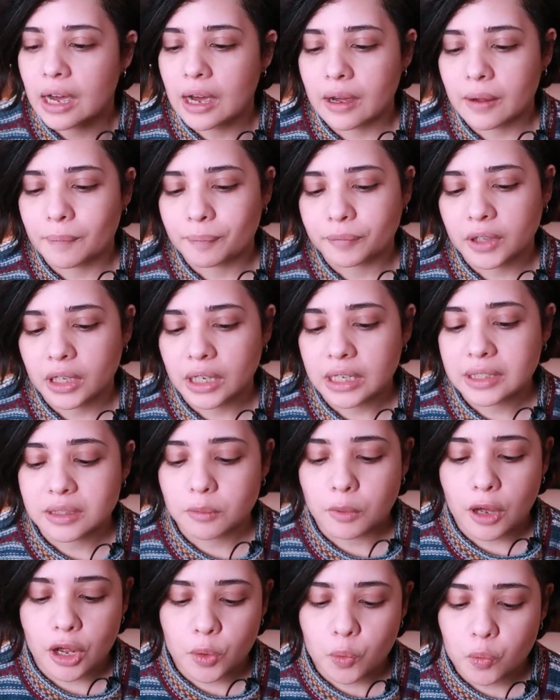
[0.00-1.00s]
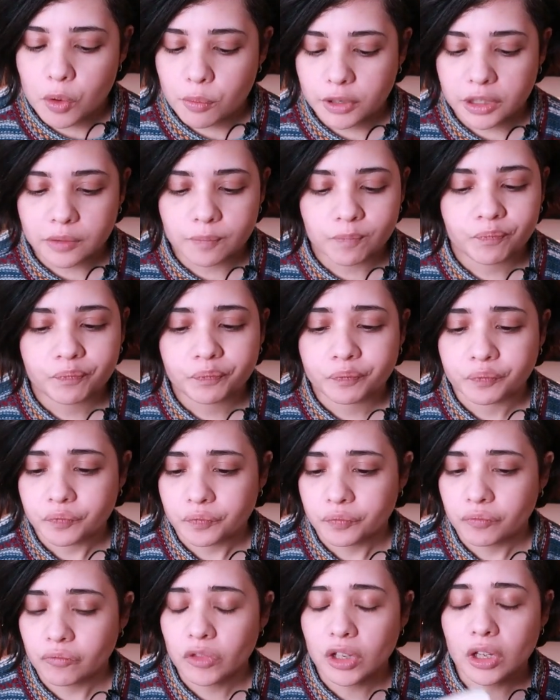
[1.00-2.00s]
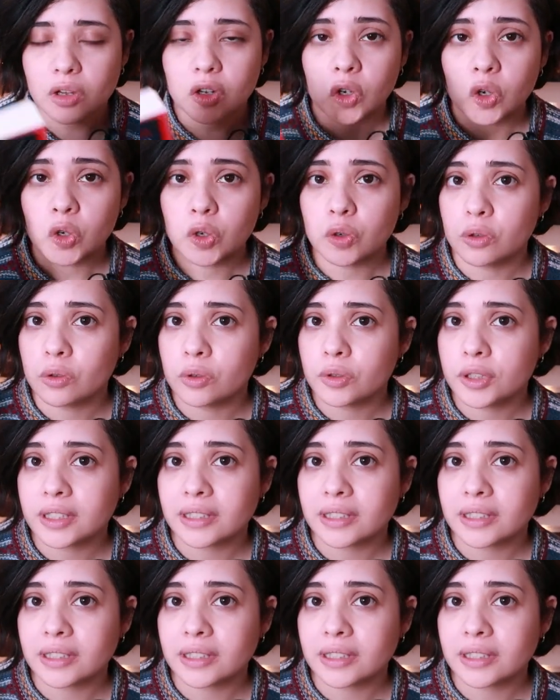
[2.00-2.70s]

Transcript: It's about a woman who